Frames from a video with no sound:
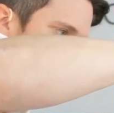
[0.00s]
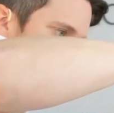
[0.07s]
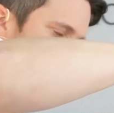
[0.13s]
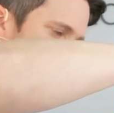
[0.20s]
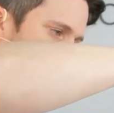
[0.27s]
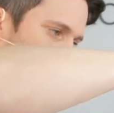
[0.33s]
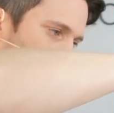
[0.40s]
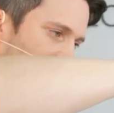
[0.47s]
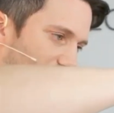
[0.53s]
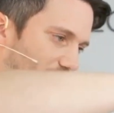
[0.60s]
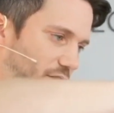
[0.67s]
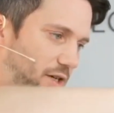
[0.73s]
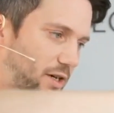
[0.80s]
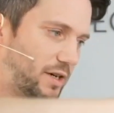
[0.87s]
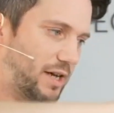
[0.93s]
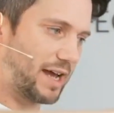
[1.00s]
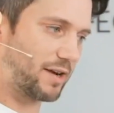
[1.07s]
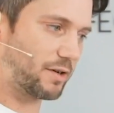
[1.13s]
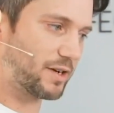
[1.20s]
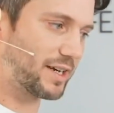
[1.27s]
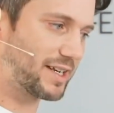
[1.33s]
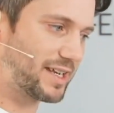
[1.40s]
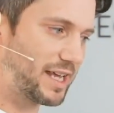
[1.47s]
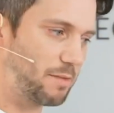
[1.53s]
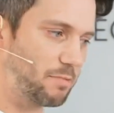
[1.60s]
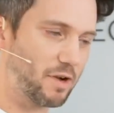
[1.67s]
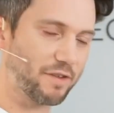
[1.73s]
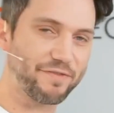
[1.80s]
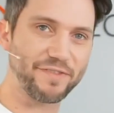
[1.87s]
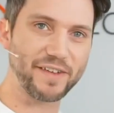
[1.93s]
pull my section, and I'm going to keep
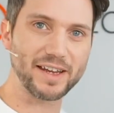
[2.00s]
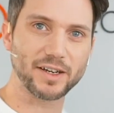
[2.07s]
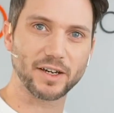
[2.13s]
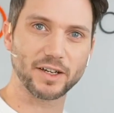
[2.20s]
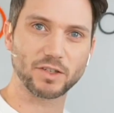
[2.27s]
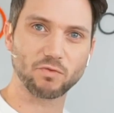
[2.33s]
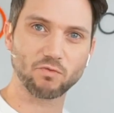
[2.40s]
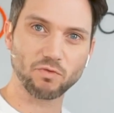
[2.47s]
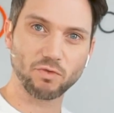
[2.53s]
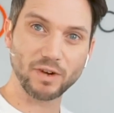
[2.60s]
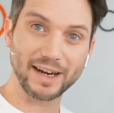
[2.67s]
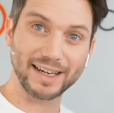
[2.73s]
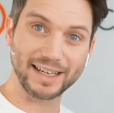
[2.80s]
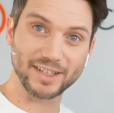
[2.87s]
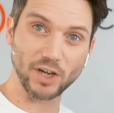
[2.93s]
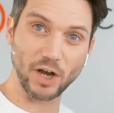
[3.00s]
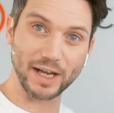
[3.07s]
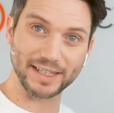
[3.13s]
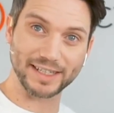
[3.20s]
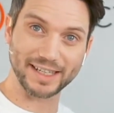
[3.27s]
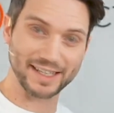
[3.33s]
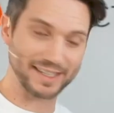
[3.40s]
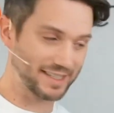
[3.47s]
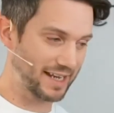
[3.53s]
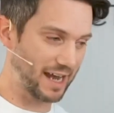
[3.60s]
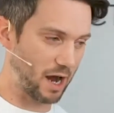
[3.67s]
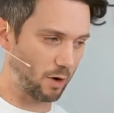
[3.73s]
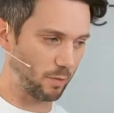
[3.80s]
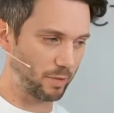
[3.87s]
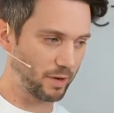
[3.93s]
my fingers really tight to the
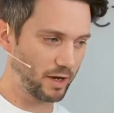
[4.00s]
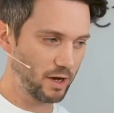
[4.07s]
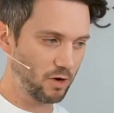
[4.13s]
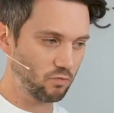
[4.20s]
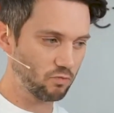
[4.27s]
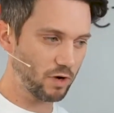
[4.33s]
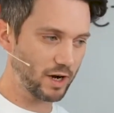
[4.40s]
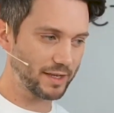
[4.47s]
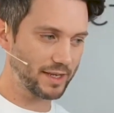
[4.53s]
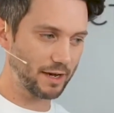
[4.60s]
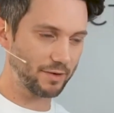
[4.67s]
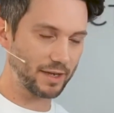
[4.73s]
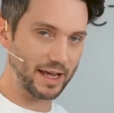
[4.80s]
scalp, right down that